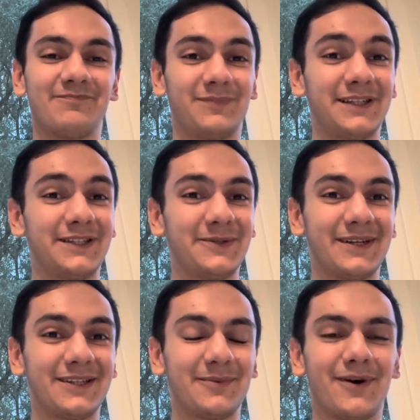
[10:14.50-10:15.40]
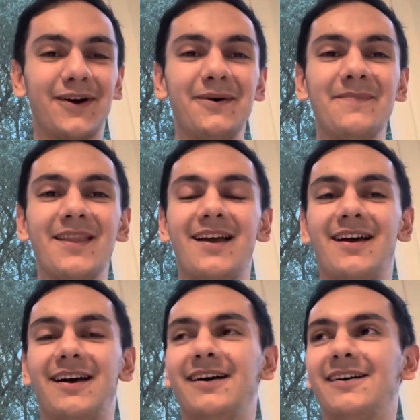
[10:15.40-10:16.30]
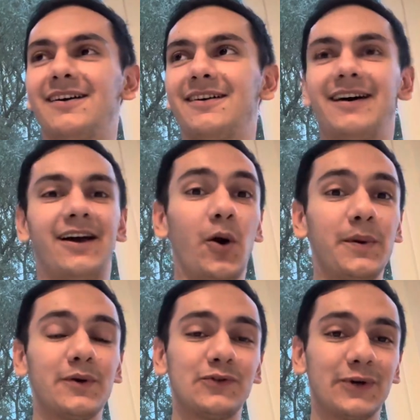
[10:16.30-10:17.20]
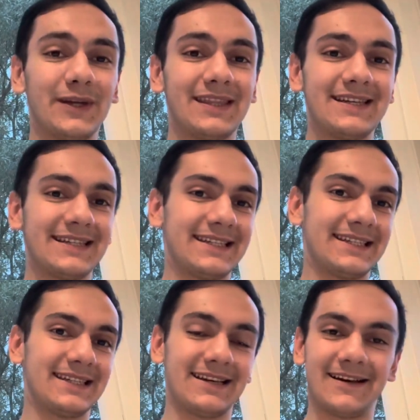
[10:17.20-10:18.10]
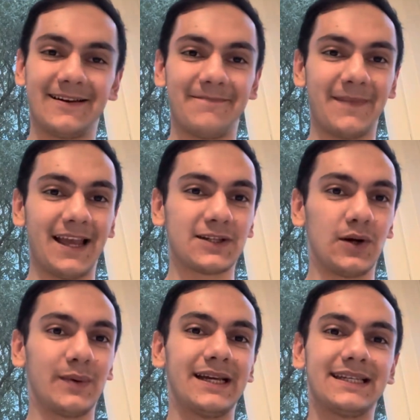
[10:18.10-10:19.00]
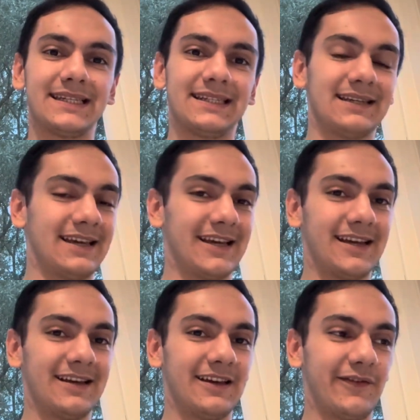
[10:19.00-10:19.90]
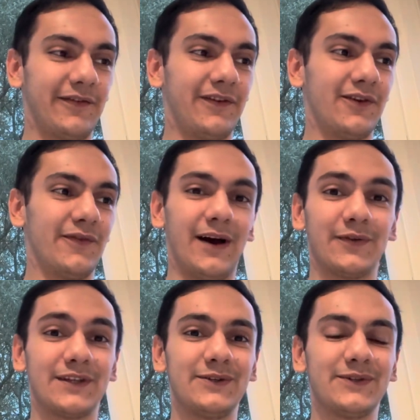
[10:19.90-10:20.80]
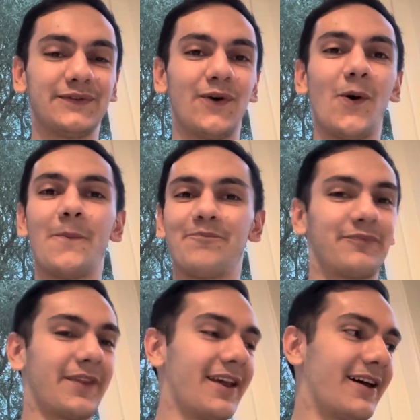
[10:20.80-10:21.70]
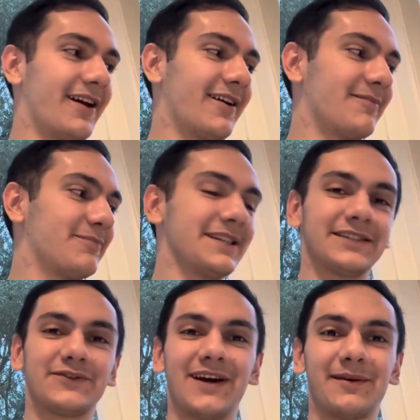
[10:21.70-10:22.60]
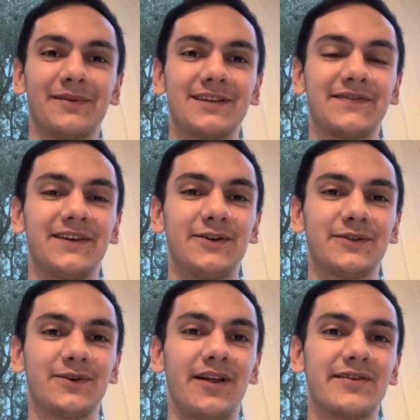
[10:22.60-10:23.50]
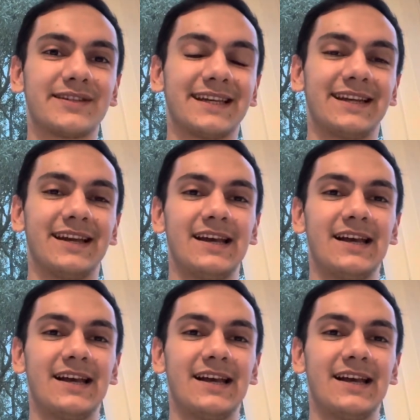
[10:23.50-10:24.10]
please tune in tomorrow. I hope you enjoyed this. As always, if you found this useful, please interact with this video so others can